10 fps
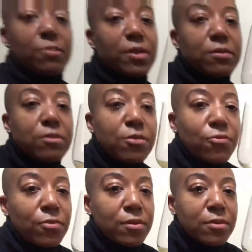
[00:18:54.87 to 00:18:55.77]
makes a
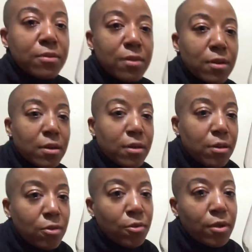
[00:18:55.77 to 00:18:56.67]
difference.
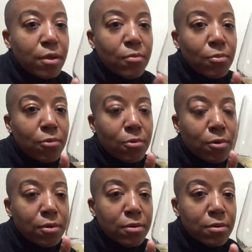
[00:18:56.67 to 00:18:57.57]
You get
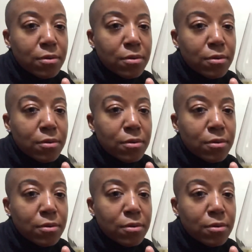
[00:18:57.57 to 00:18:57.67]
more